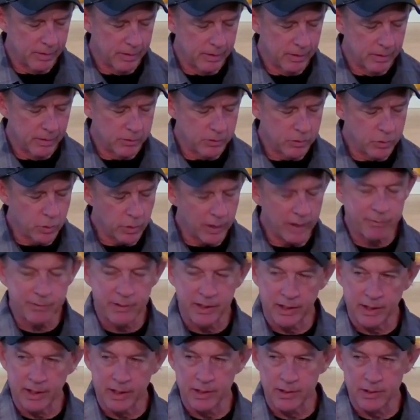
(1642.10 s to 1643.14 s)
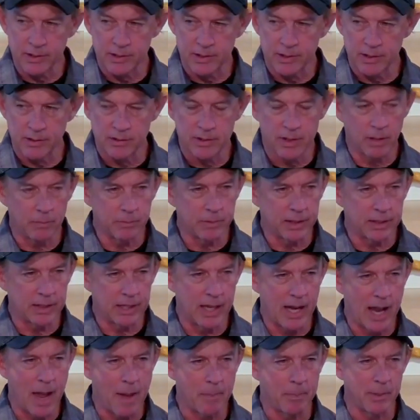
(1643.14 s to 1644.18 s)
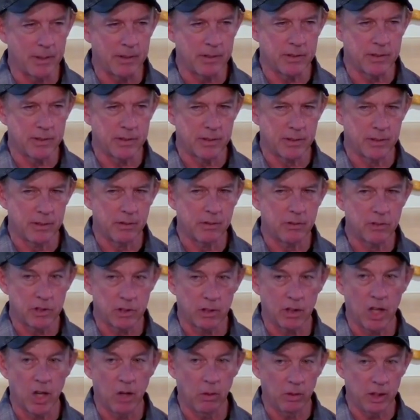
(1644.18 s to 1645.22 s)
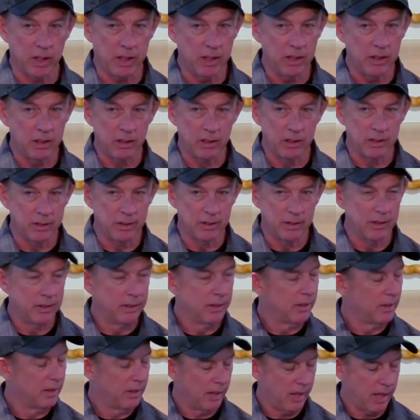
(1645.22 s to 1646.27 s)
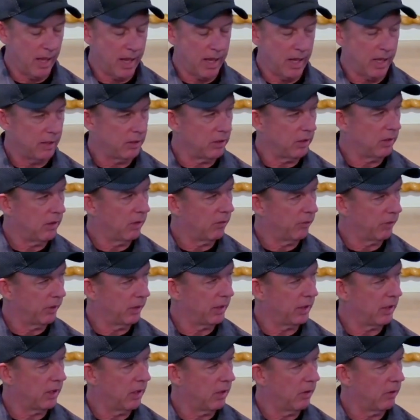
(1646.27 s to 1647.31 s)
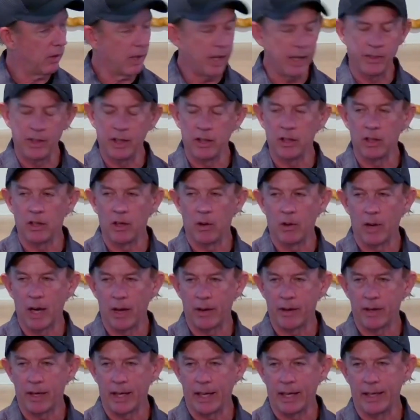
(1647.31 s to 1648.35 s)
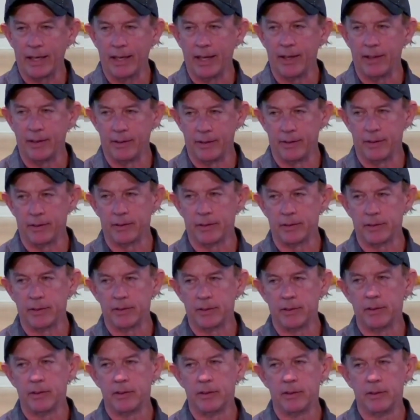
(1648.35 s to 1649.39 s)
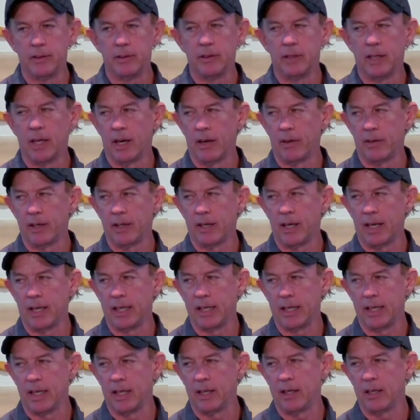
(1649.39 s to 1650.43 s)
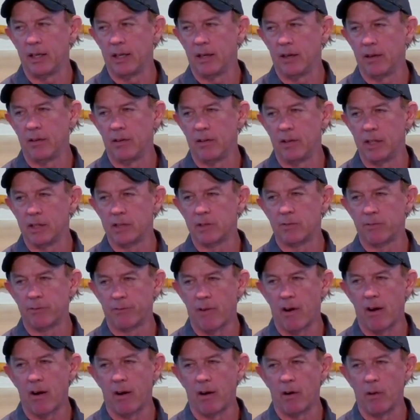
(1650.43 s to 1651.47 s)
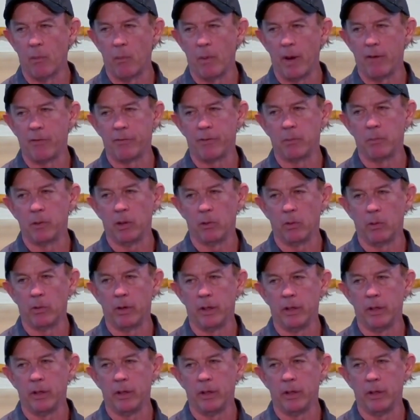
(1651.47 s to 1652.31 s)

Drifting is something that happens slowly and you don't really know, and then you go, How did I get here? How did I get this far away from the Lord?